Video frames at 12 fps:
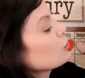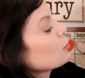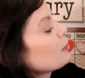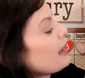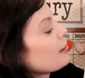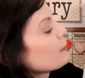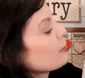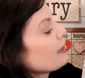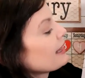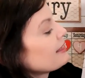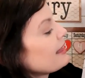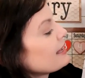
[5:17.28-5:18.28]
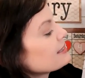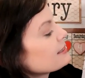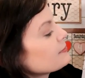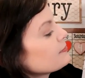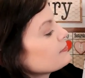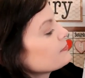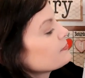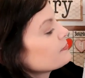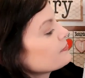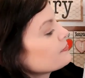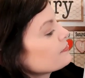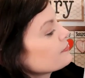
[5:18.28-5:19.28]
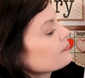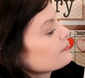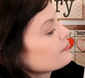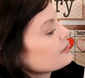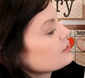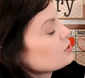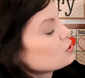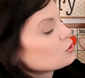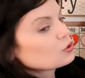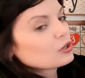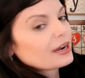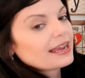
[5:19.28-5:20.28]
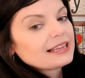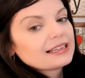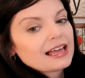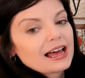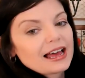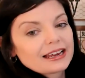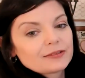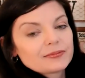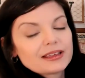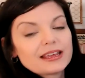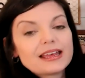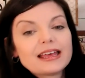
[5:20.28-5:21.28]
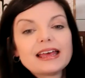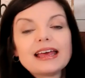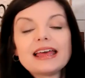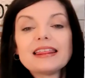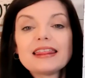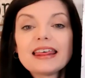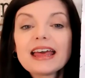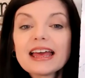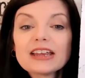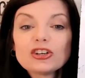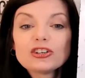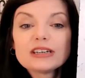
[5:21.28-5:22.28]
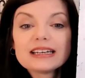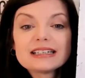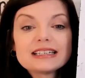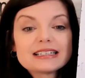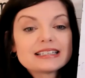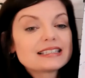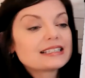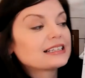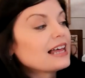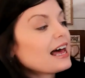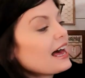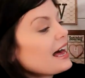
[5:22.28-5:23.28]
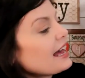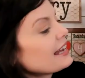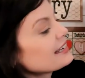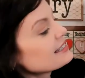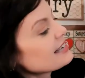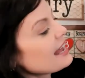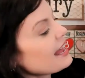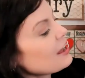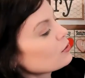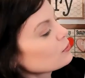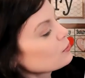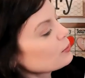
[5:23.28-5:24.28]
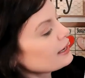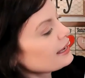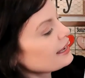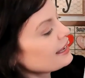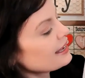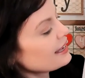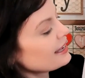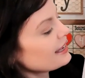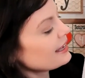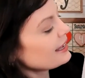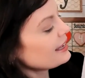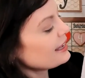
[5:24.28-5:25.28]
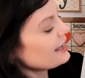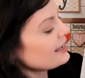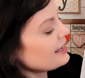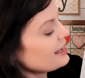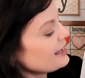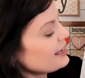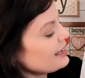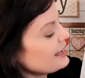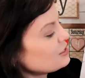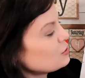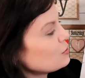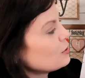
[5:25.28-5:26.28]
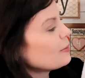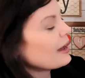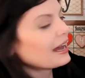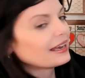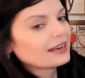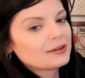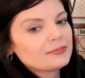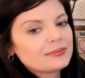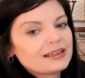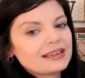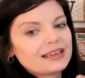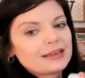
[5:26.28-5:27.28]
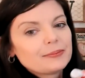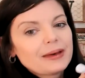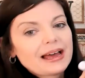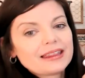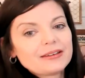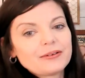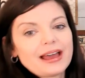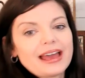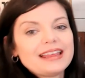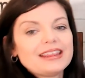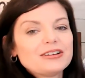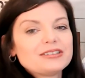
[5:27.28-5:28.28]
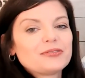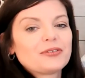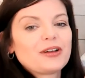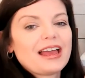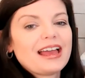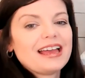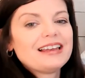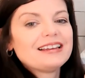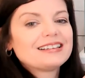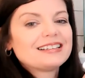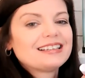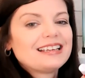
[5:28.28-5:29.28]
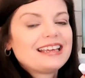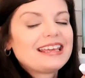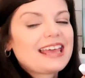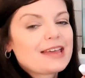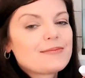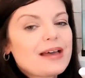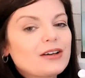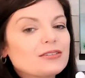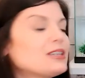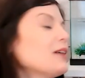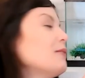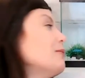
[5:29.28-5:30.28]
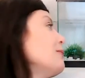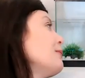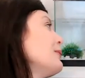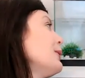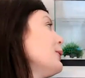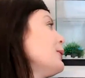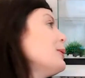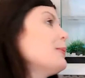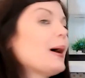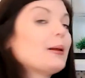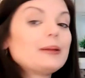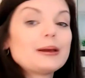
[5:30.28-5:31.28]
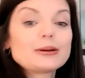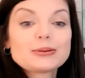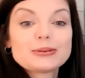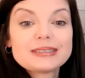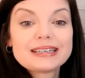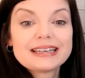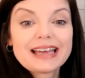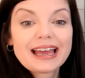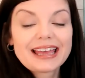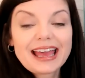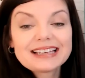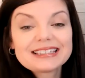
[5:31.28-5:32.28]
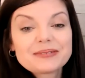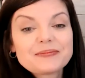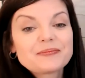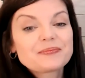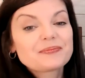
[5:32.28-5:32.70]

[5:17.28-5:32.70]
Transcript: your paper like this. A straight line. And then you need to slide down, whee, to the bottom. And by the way, there's Fred. He came out to learn about letter Z, I guess.